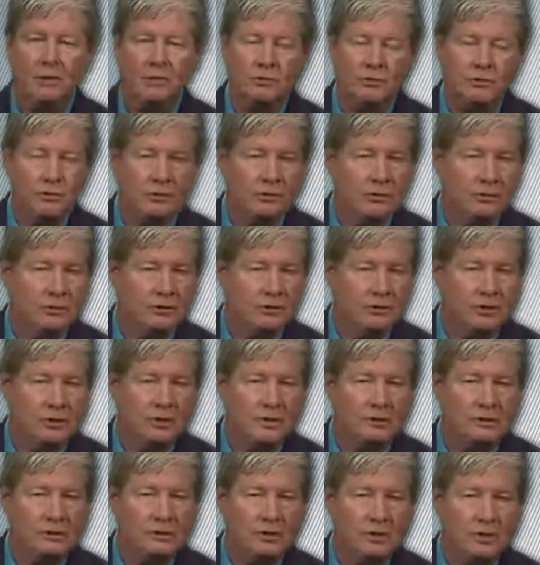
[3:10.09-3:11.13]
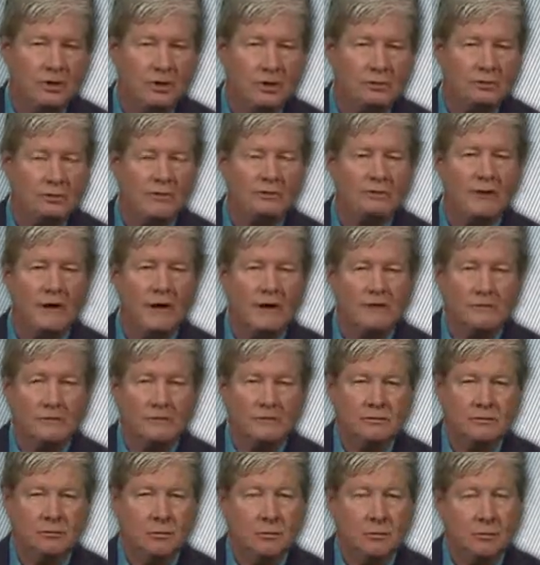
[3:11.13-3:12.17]
you turn your attention to human
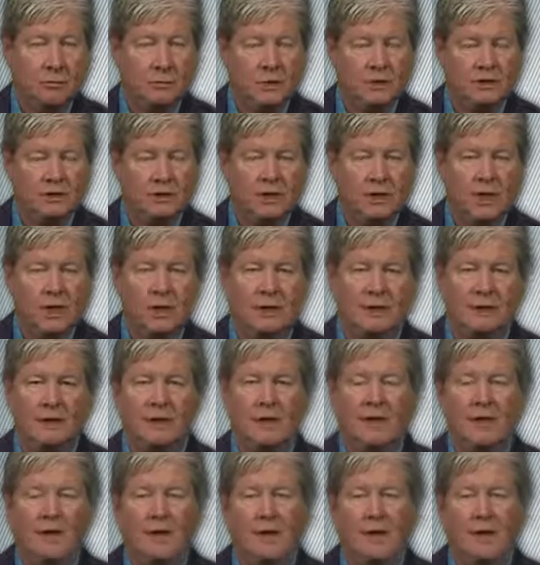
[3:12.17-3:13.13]
factors where we shine,